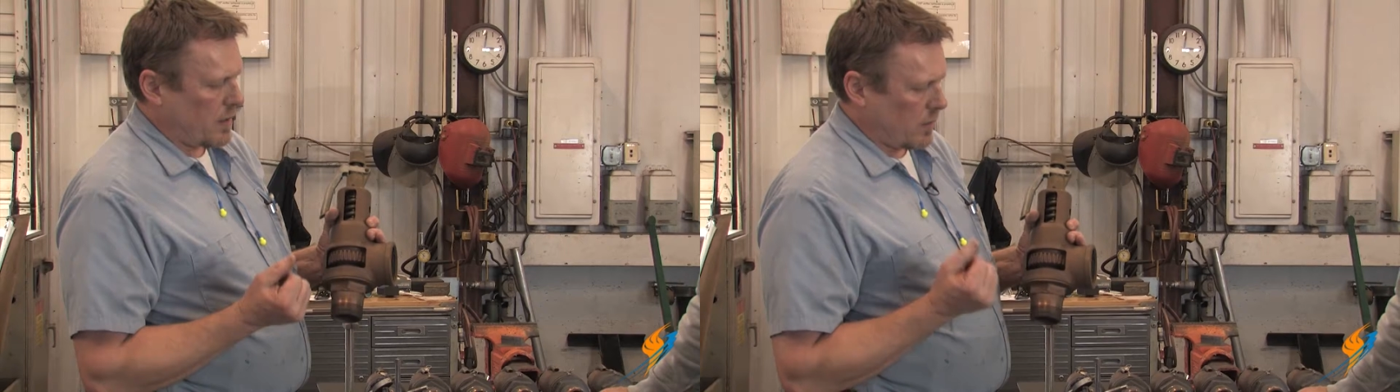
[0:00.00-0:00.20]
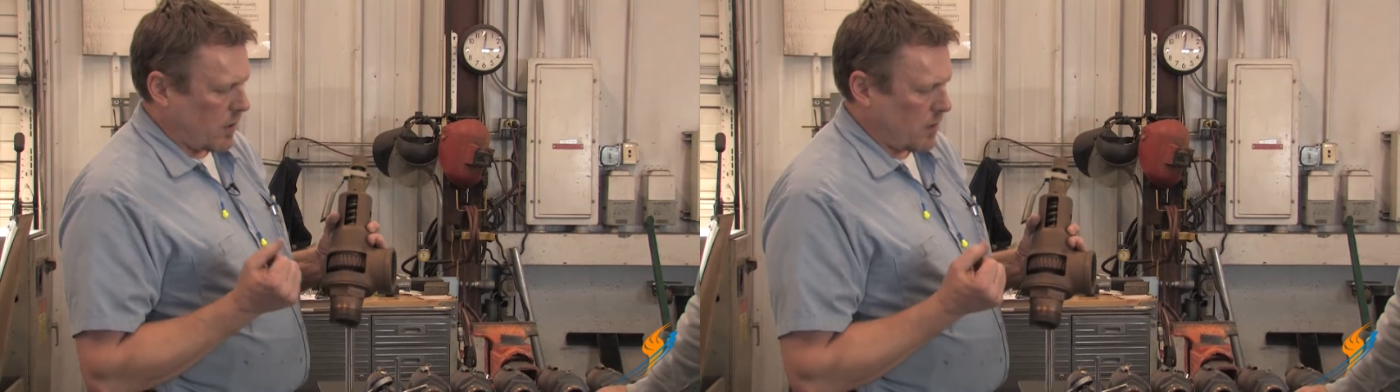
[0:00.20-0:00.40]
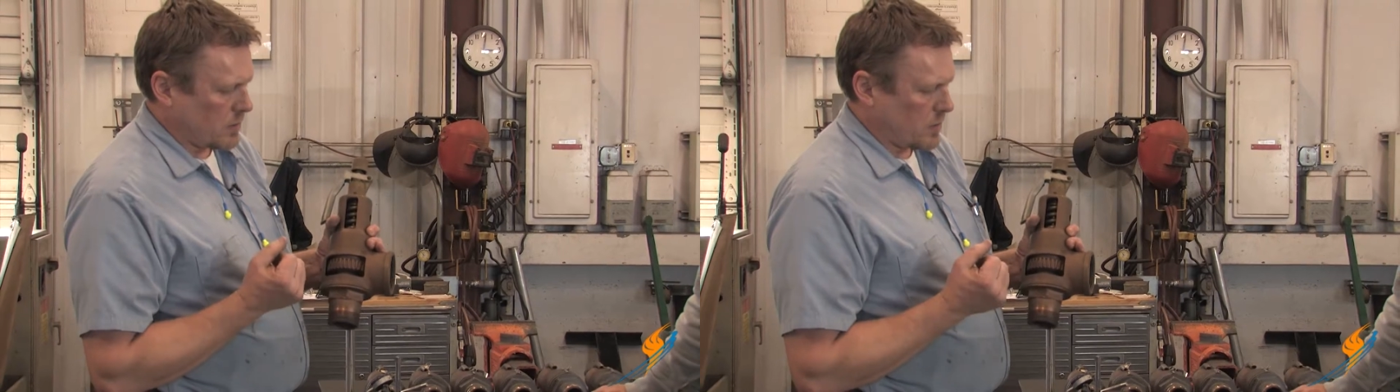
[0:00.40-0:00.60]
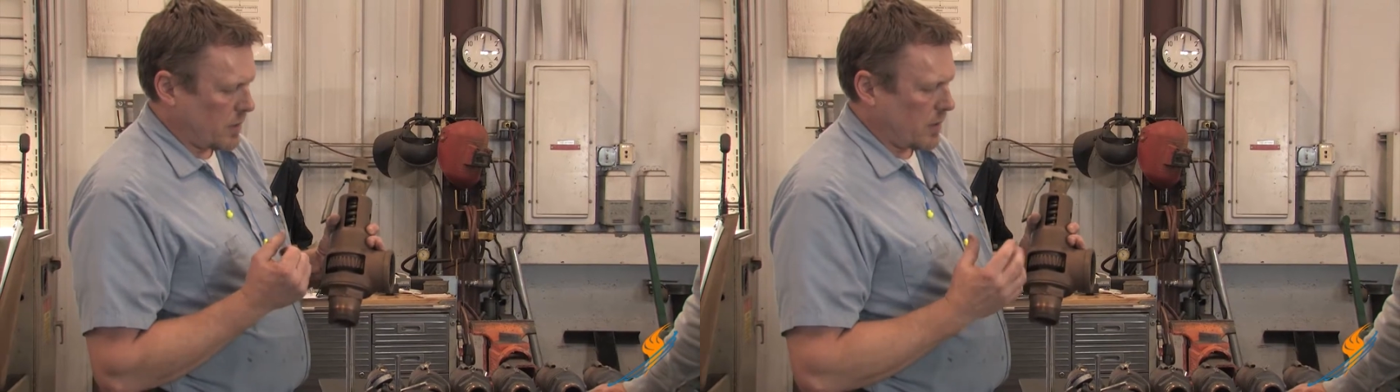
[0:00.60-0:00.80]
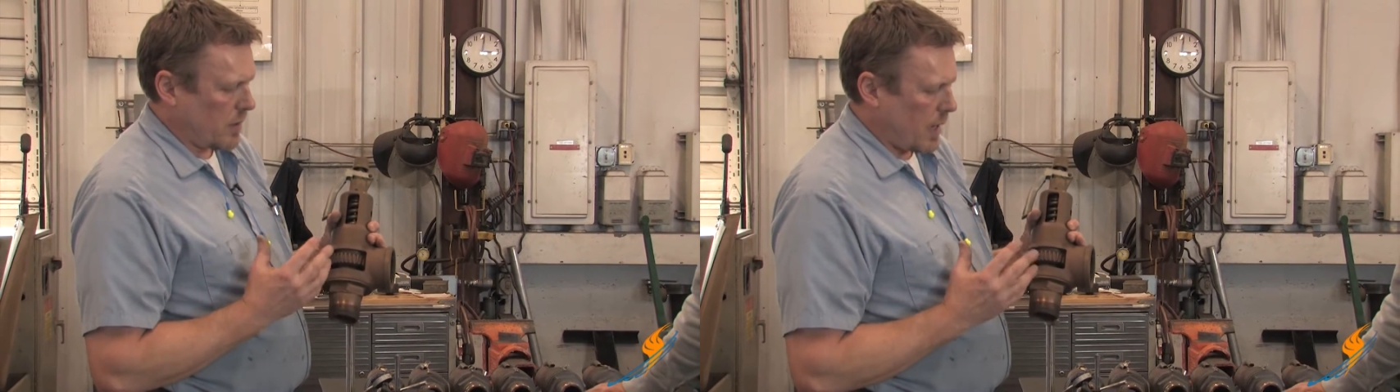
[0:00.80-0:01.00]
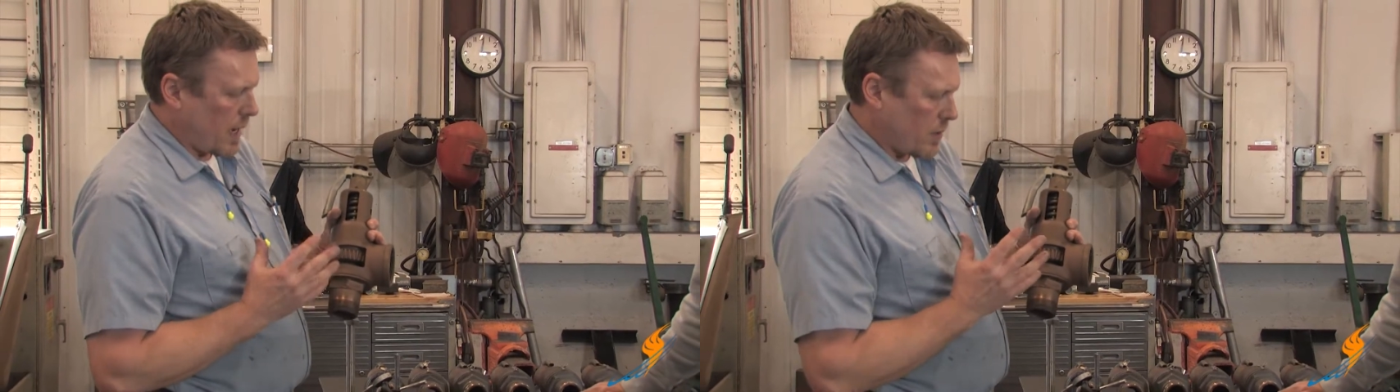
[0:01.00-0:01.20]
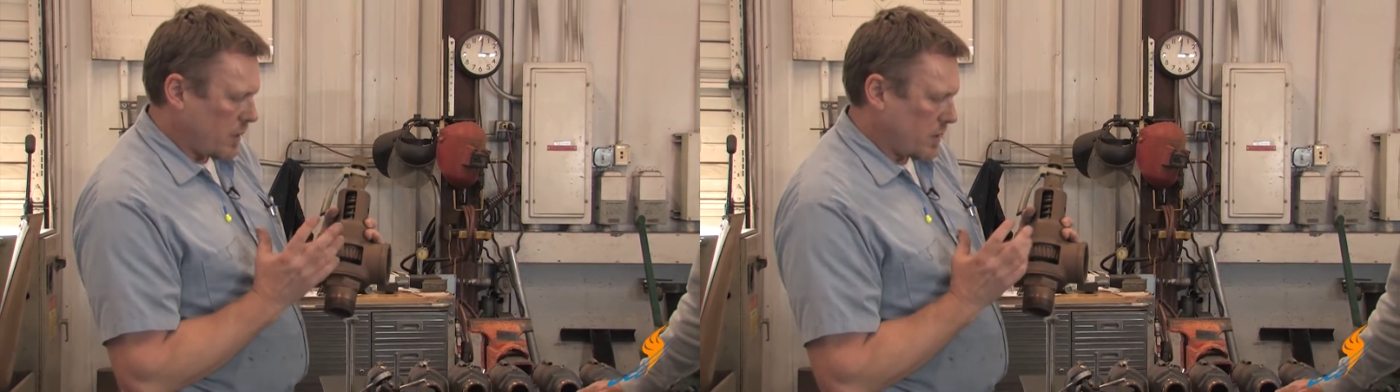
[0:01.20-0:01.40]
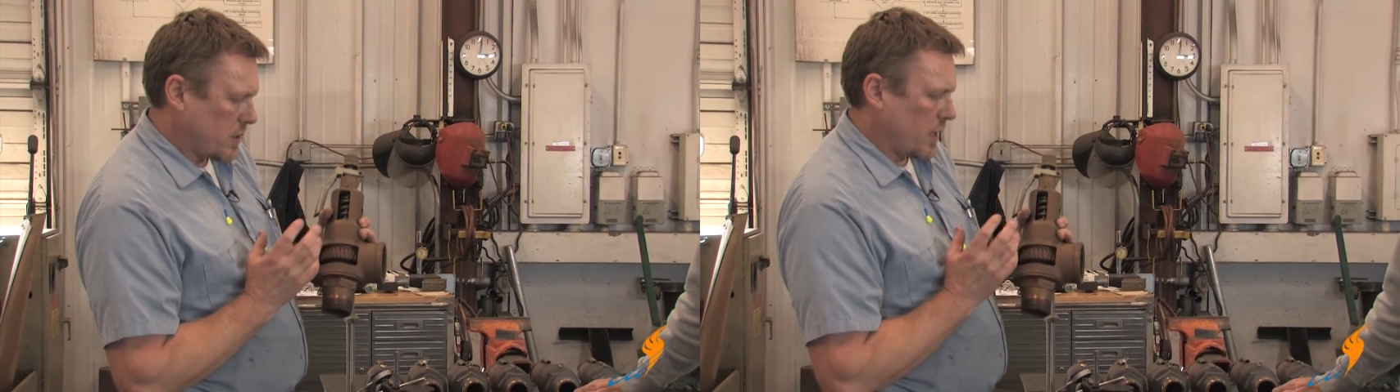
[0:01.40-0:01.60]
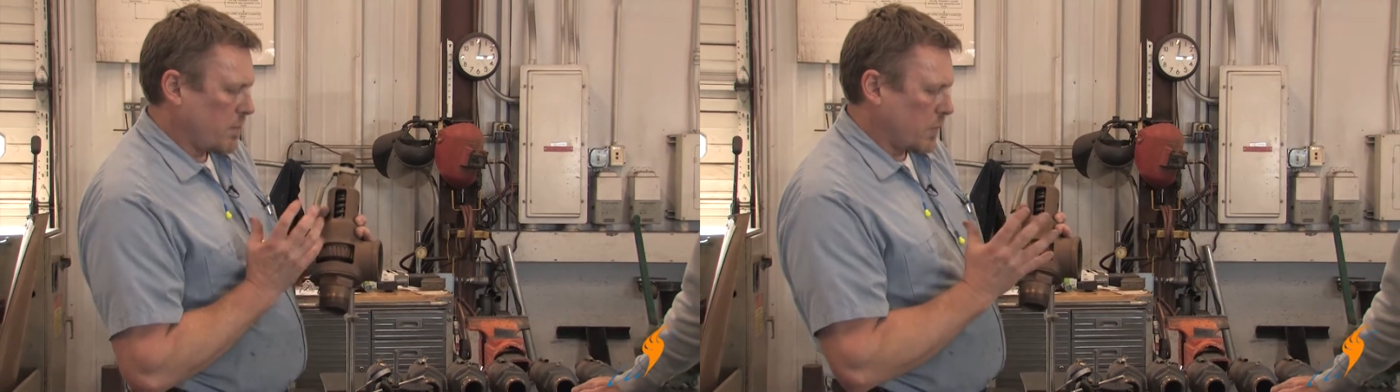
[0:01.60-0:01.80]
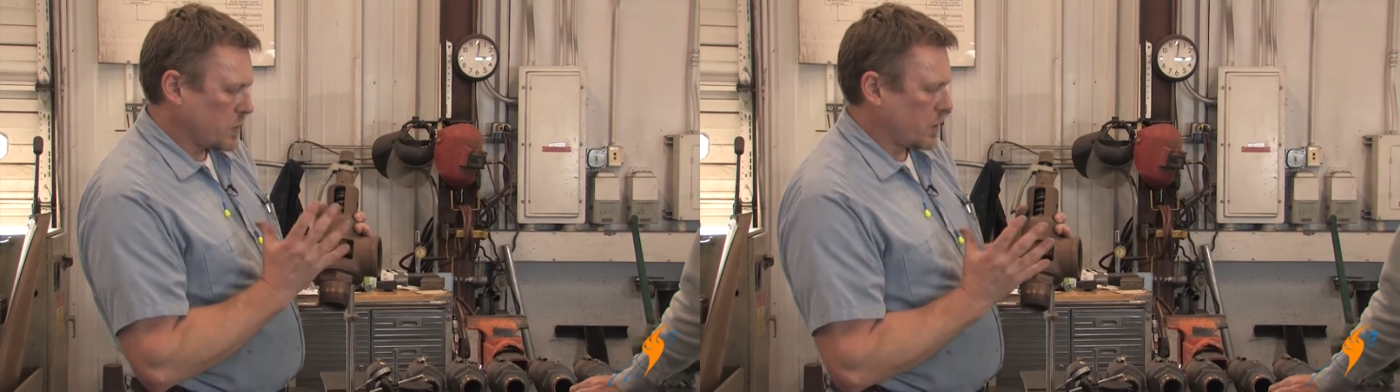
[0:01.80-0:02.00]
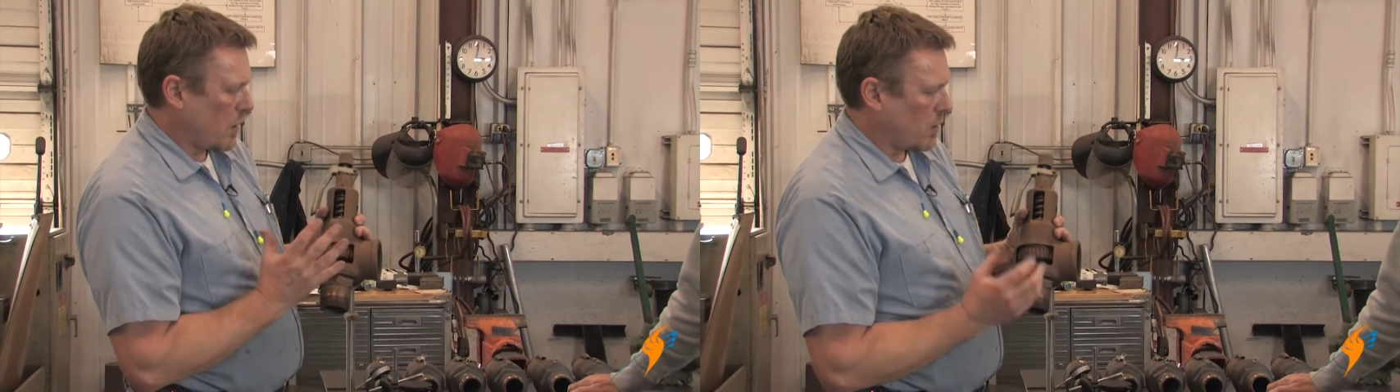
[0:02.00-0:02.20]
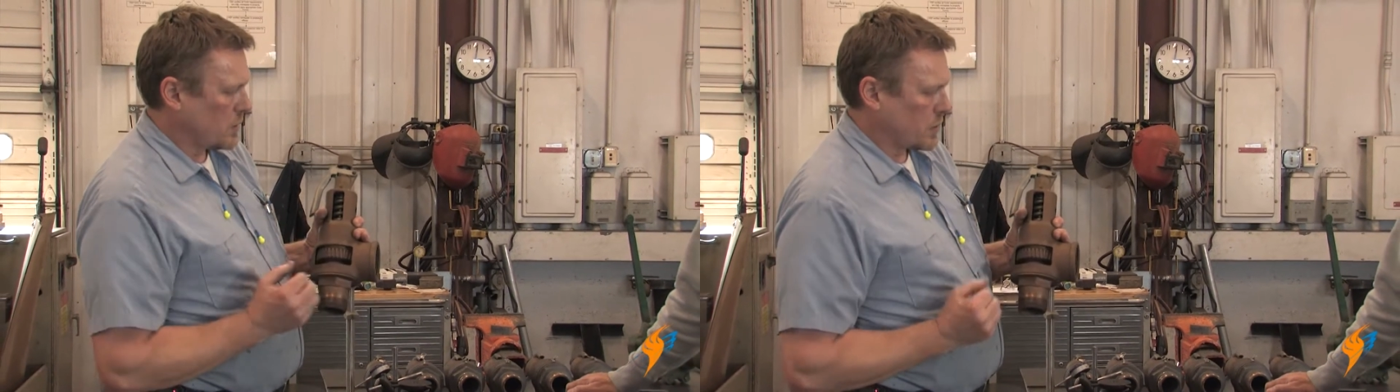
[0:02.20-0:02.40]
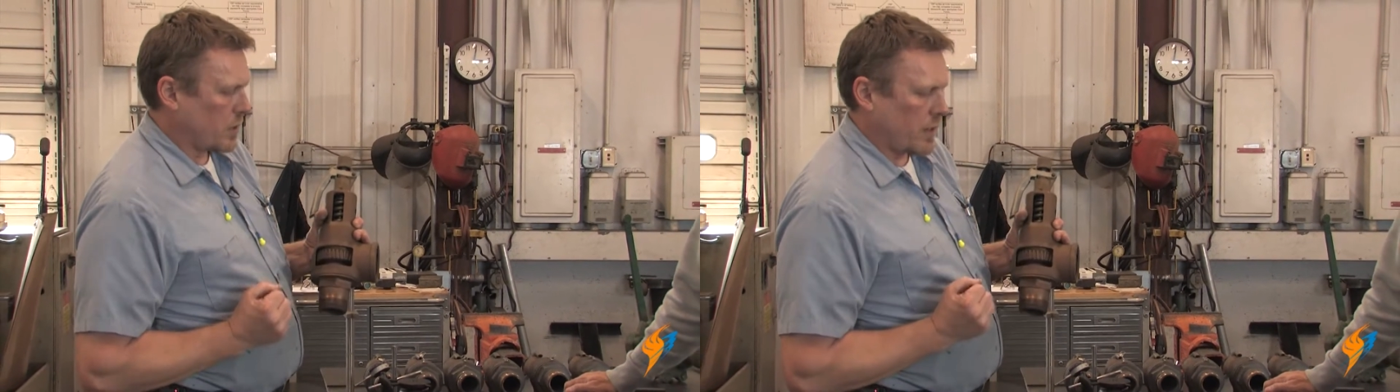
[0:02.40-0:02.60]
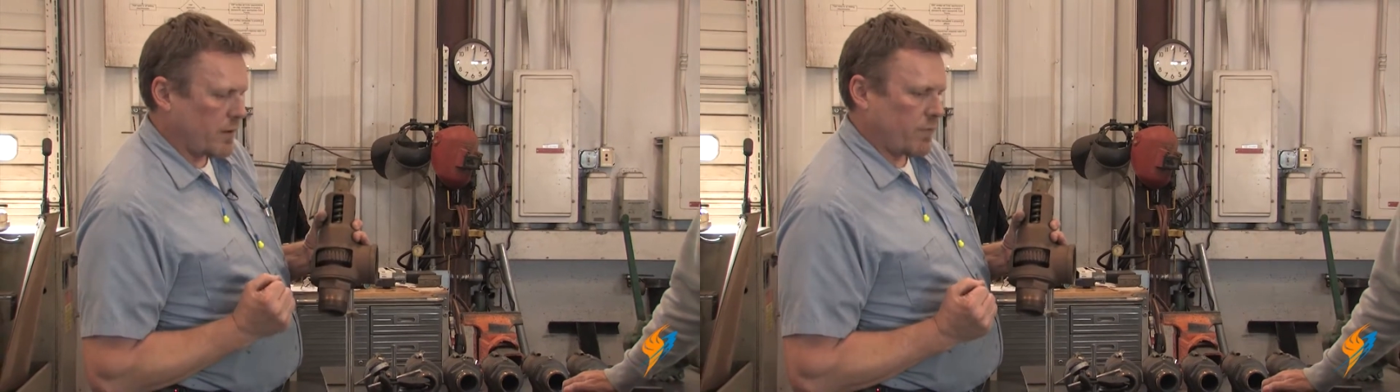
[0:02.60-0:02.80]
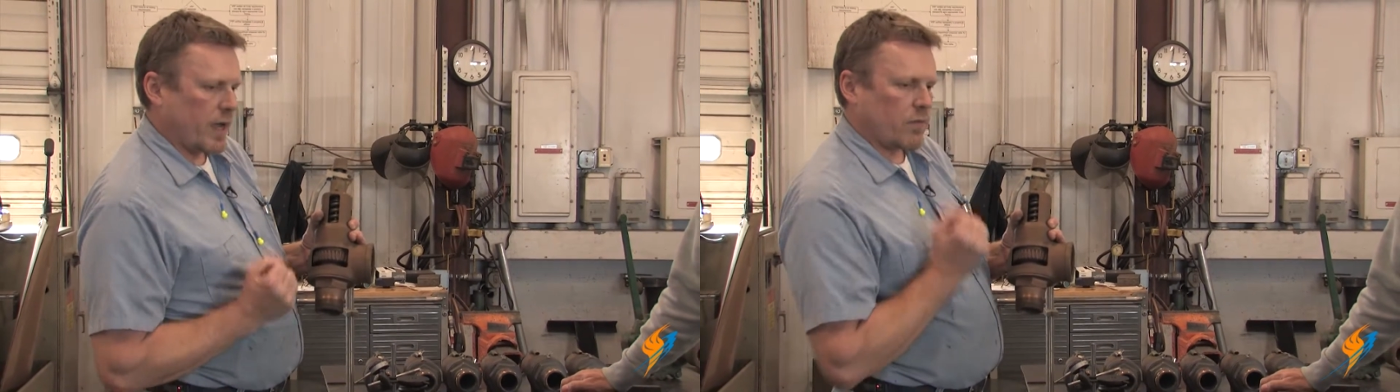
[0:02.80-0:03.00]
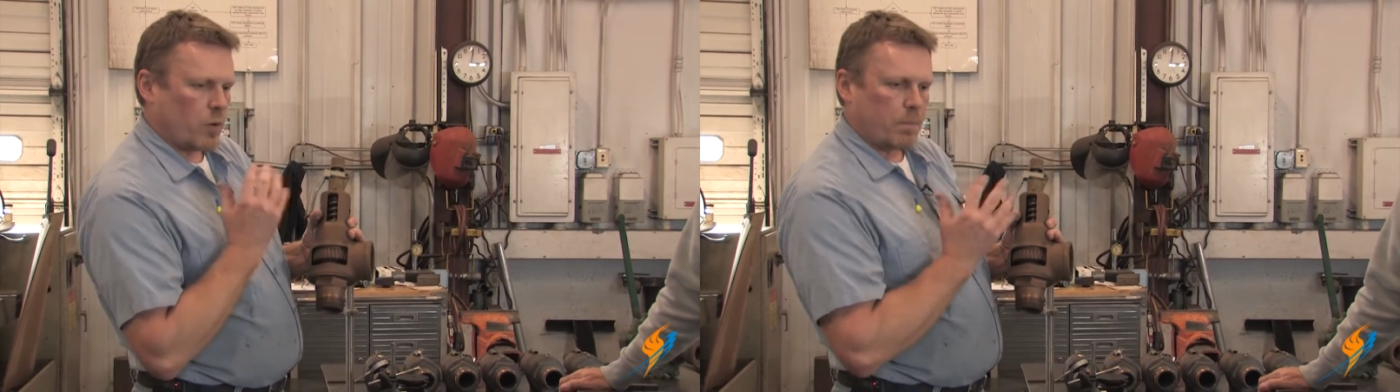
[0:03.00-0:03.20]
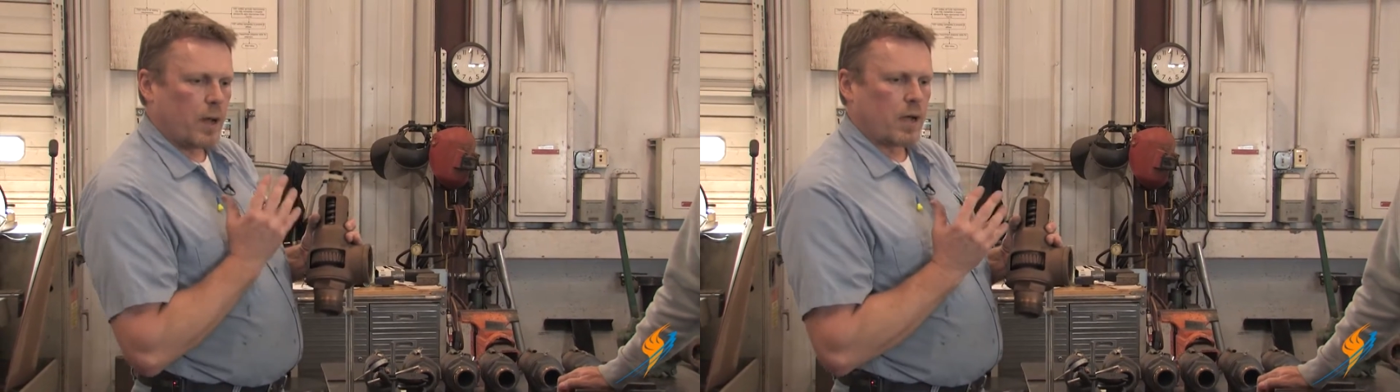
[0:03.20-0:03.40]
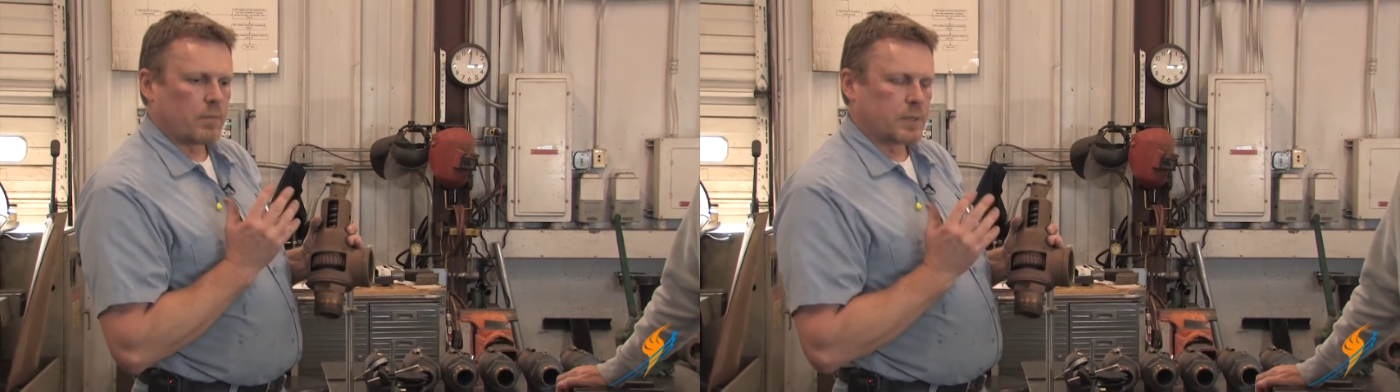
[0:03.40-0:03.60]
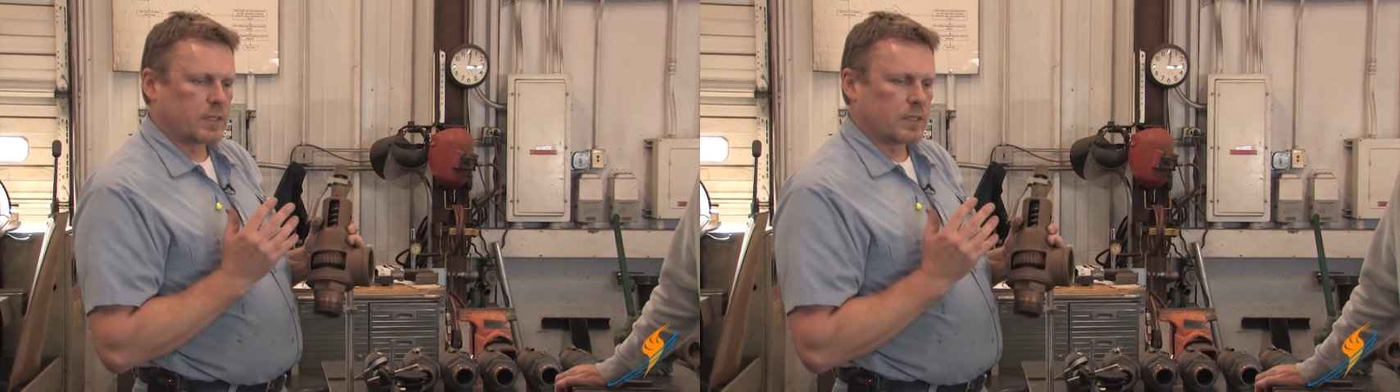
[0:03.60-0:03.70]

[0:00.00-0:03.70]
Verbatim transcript: it'll cause the area to get much larger and the valve will pop.